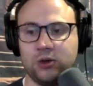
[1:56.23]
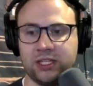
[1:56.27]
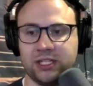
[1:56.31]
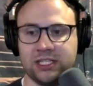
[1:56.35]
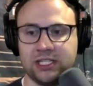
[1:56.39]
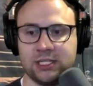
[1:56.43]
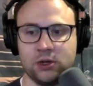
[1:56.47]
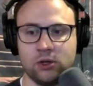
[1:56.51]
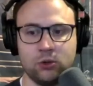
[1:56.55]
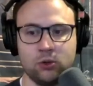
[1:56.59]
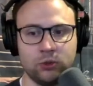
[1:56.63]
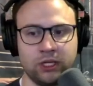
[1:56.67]
And
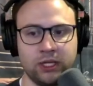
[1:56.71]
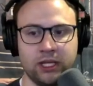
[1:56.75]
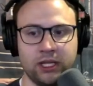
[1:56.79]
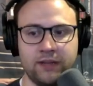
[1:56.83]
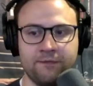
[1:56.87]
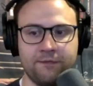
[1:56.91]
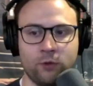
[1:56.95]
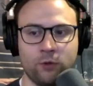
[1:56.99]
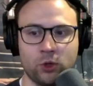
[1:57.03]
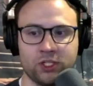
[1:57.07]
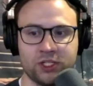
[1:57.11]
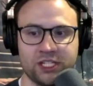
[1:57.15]
so it really
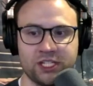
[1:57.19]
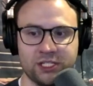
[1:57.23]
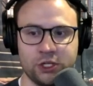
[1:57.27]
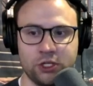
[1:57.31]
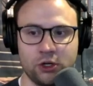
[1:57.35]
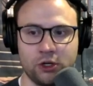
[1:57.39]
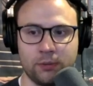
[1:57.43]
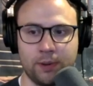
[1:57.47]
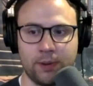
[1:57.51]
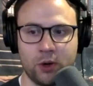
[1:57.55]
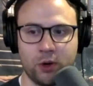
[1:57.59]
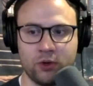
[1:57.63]
forces your
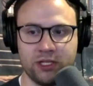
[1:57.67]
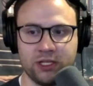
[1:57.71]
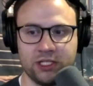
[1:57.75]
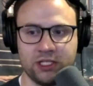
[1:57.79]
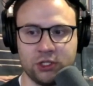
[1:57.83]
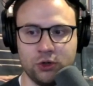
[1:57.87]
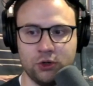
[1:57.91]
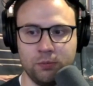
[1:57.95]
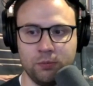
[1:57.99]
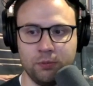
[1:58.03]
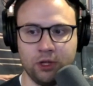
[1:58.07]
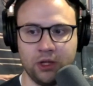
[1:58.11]
opponent
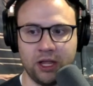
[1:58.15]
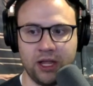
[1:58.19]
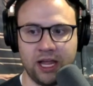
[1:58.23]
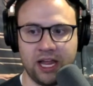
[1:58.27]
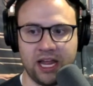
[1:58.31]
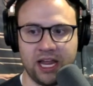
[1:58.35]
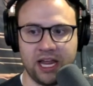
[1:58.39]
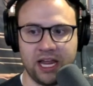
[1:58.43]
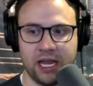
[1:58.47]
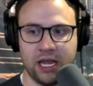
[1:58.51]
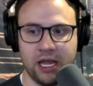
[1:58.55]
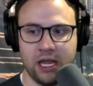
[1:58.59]
to
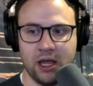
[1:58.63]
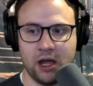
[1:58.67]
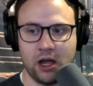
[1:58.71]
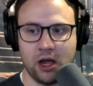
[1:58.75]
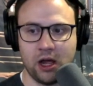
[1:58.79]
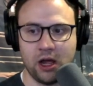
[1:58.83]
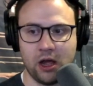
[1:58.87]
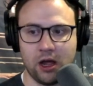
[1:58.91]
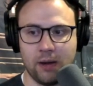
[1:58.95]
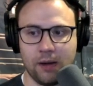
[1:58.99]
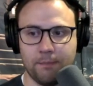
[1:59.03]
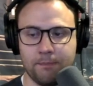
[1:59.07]
play
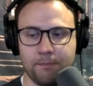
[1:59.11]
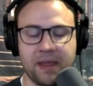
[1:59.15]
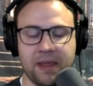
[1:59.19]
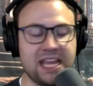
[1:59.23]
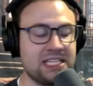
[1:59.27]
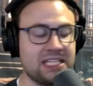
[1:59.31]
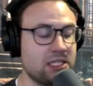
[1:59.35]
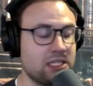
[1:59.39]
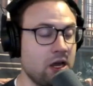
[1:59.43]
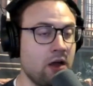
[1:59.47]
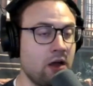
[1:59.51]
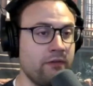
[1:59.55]

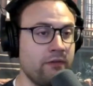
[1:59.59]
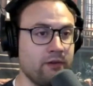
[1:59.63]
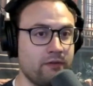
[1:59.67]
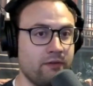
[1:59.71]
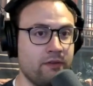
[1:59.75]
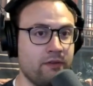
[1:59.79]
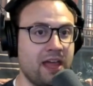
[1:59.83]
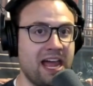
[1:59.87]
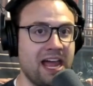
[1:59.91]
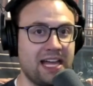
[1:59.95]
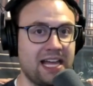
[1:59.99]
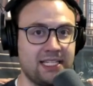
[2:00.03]
based off of
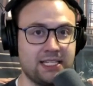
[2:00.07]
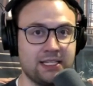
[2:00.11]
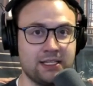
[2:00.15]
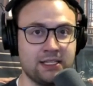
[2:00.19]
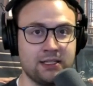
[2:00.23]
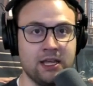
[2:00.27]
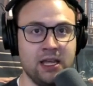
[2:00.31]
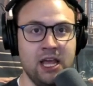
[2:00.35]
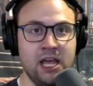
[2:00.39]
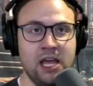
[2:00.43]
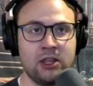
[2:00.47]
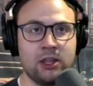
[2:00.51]
that. And
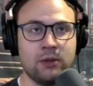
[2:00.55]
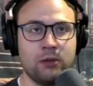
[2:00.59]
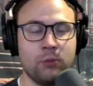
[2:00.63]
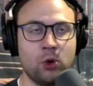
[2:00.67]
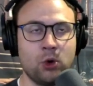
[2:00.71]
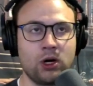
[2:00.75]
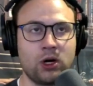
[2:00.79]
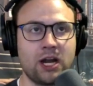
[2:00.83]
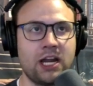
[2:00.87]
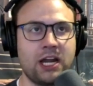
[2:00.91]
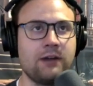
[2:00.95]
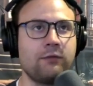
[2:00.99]
the
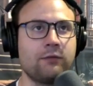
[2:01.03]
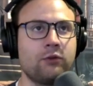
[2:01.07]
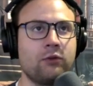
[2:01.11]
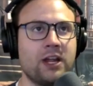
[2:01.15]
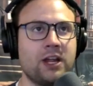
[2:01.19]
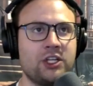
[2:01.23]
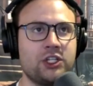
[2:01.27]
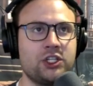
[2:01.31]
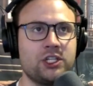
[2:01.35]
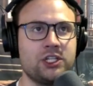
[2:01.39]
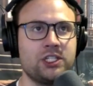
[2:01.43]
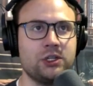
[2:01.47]
more kind of
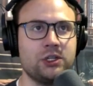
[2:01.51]
wrenches